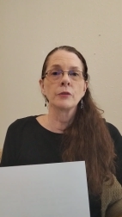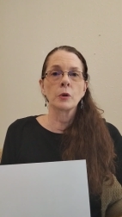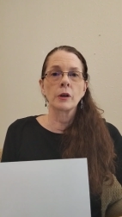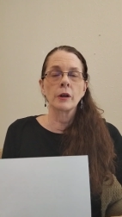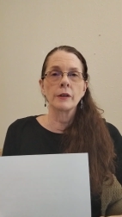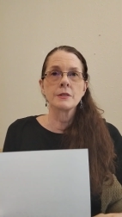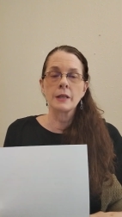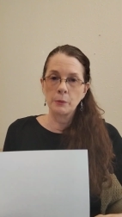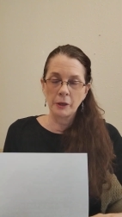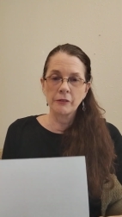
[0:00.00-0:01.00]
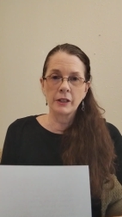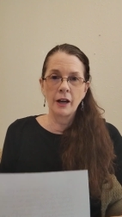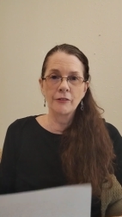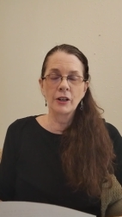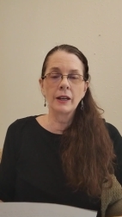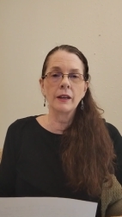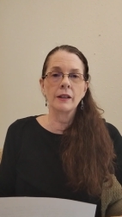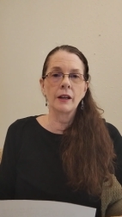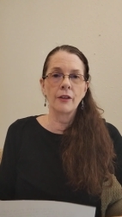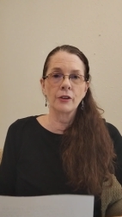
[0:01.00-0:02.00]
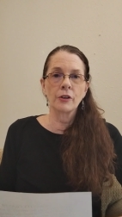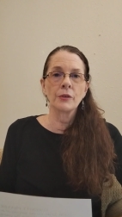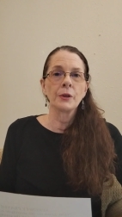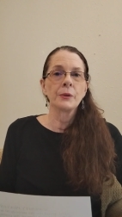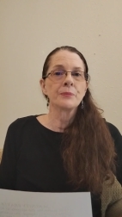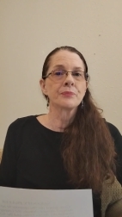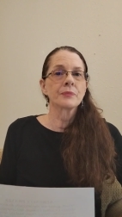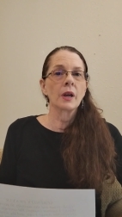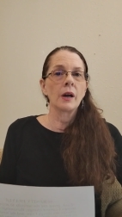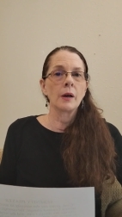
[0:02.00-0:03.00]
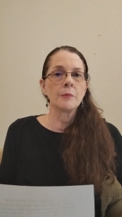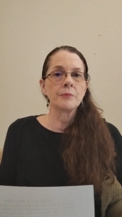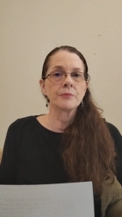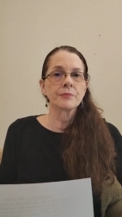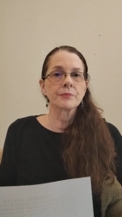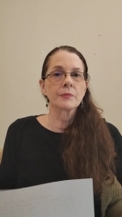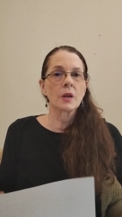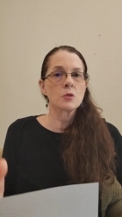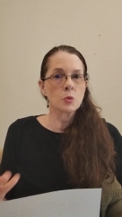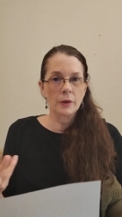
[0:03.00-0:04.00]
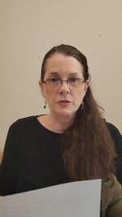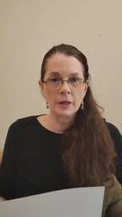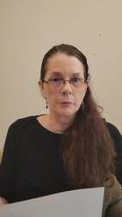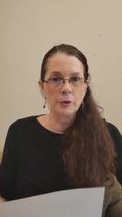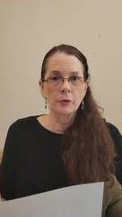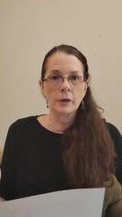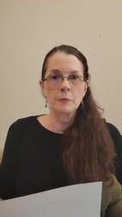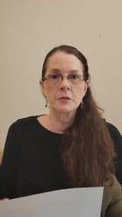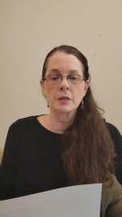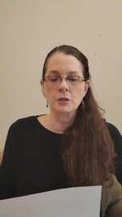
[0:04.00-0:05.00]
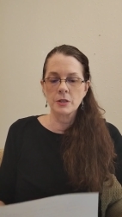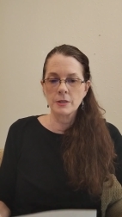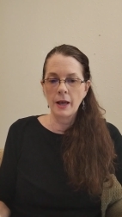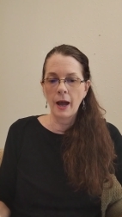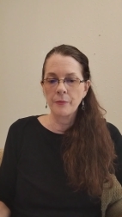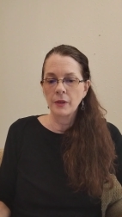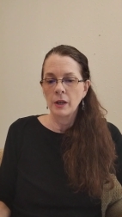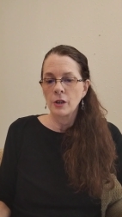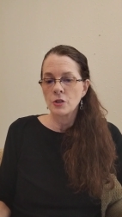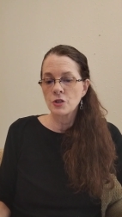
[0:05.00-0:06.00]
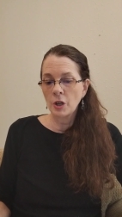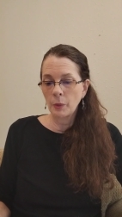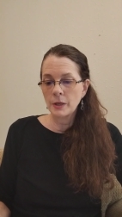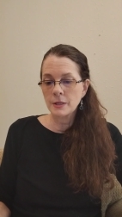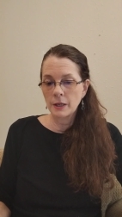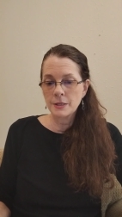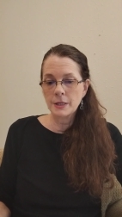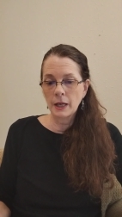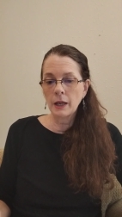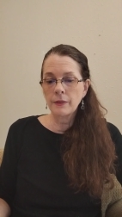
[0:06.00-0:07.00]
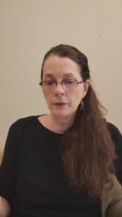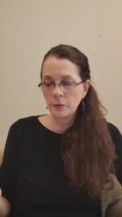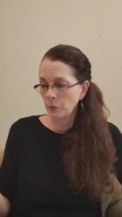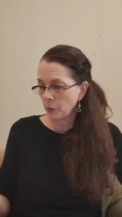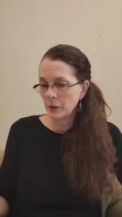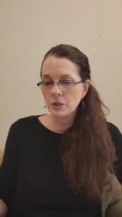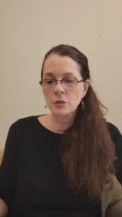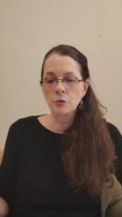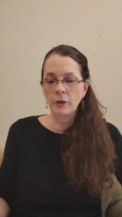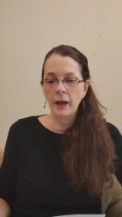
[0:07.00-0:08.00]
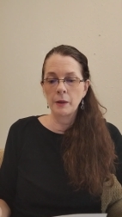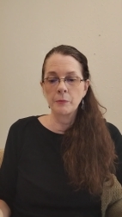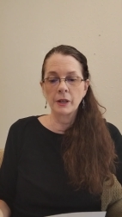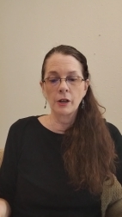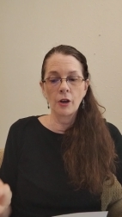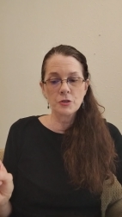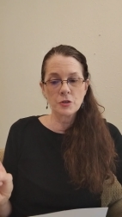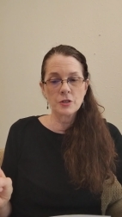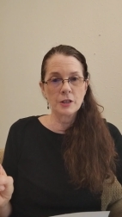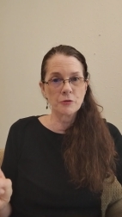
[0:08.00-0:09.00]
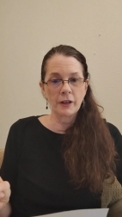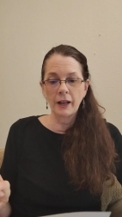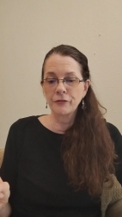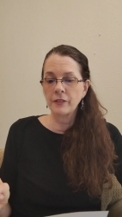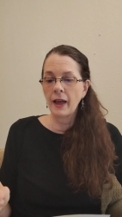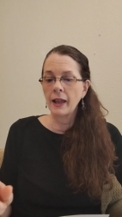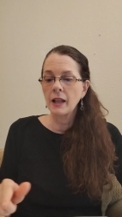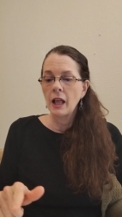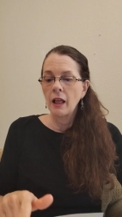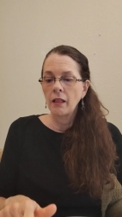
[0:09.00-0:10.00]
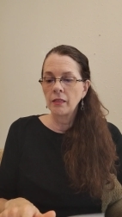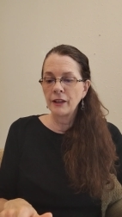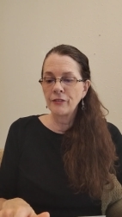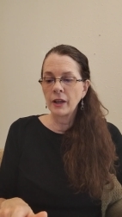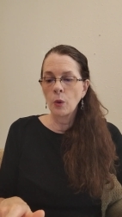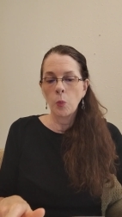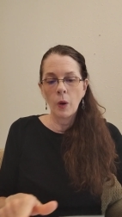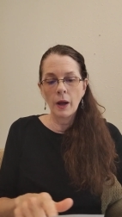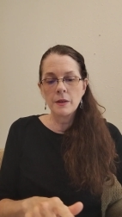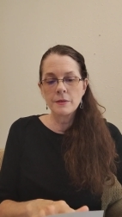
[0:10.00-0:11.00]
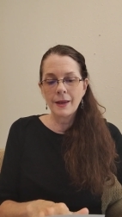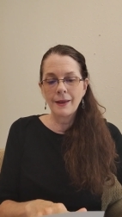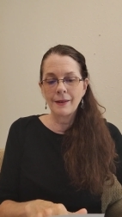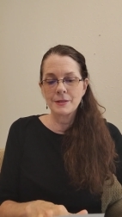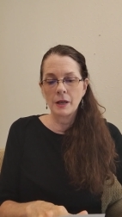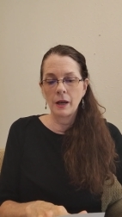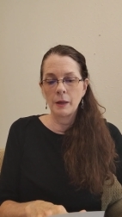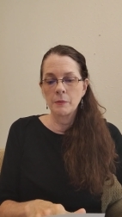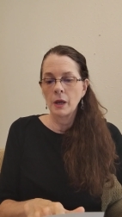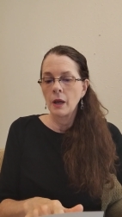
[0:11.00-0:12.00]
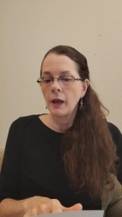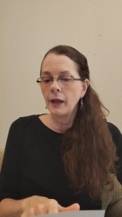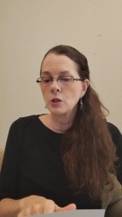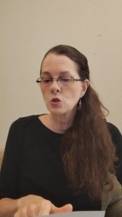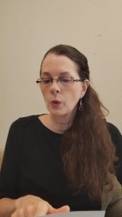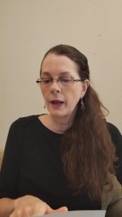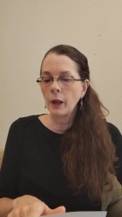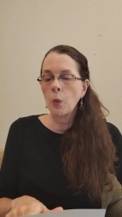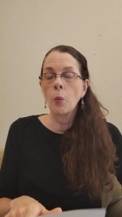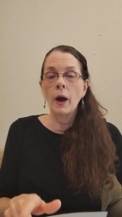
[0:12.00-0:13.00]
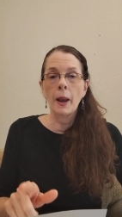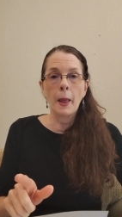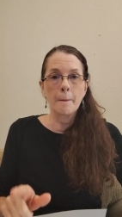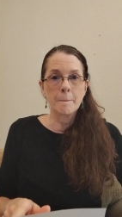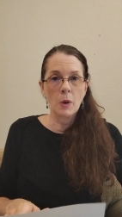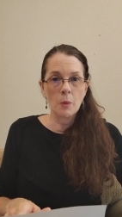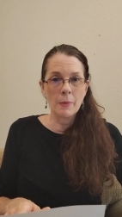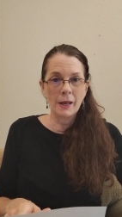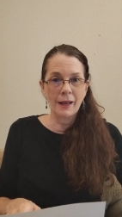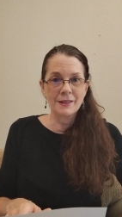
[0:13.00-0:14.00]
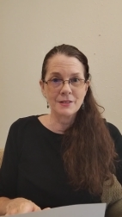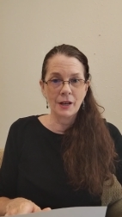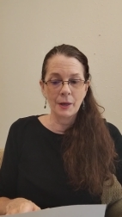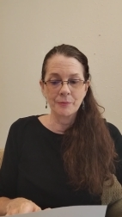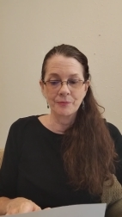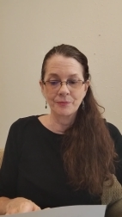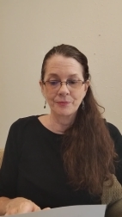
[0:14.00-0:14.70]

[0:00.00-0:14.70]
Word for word: for Celebrate Recovery and other 12-step programs such as that. So it does say what we just read, but it also says right after that, living one day at a time, enjoying one moment at a time.